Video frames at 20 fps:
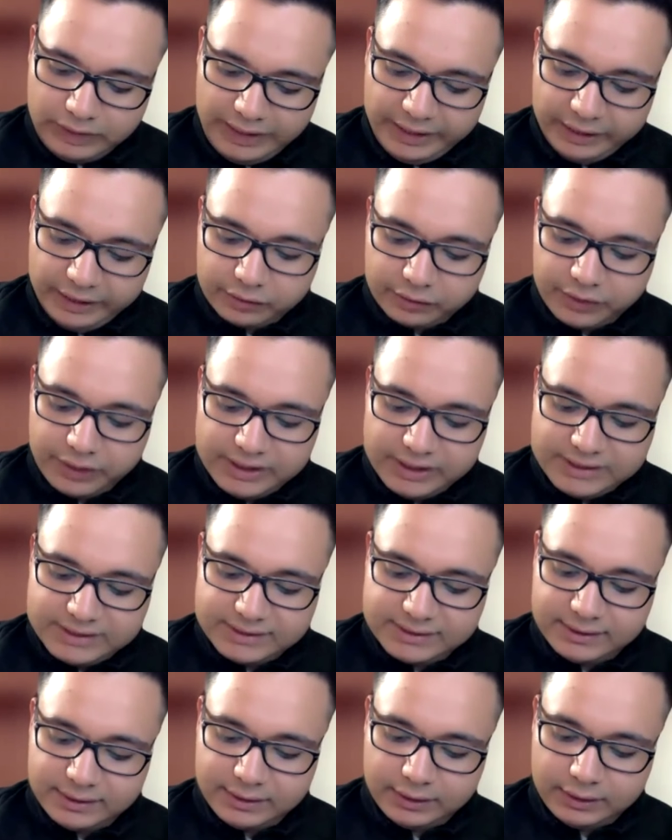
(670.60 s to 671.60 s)

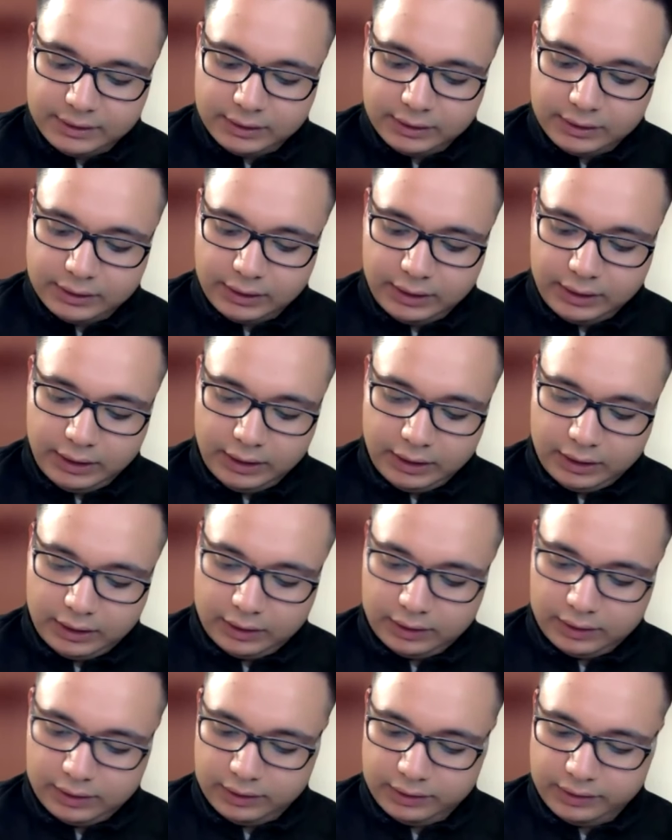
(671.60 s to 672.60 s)
increase the
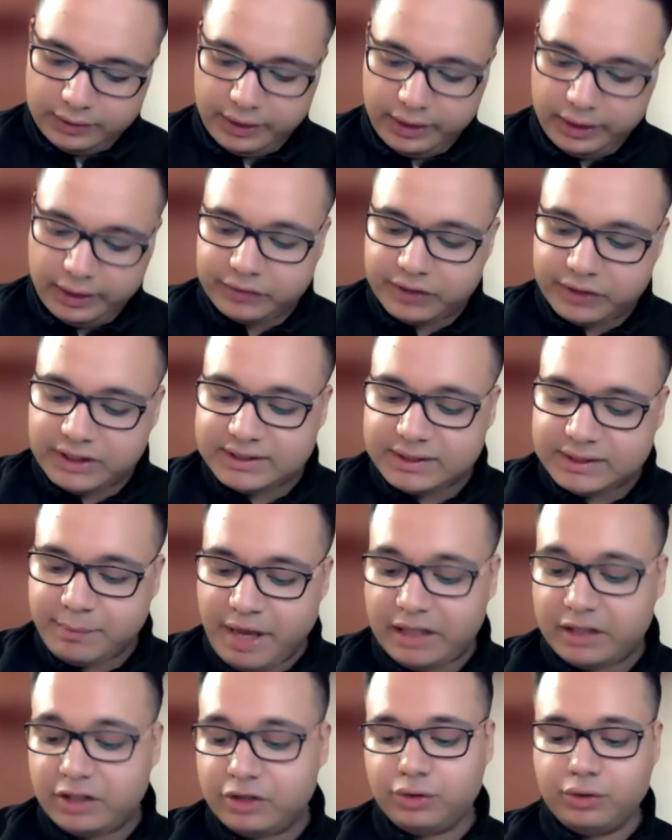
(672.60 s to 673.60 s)

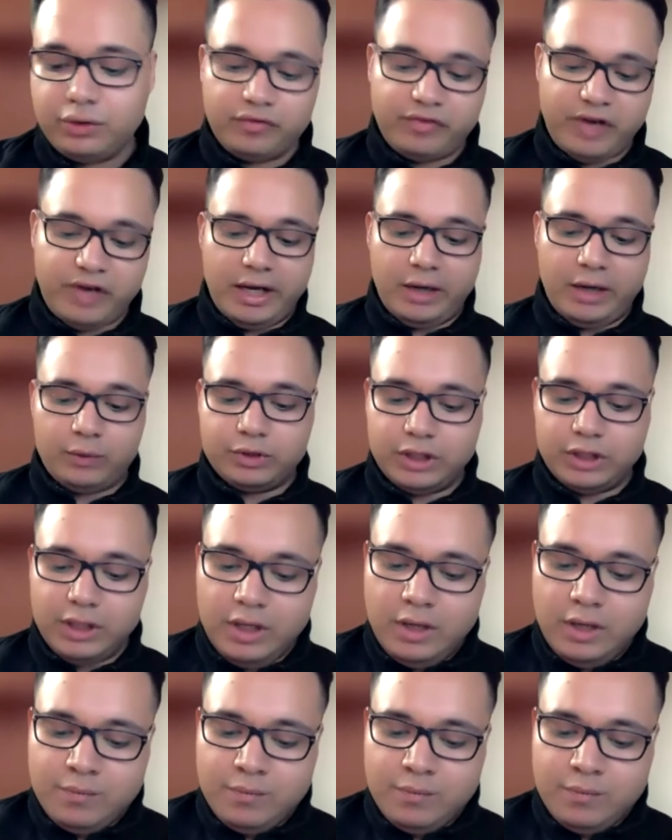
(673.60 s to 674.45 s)
magnitude of I out.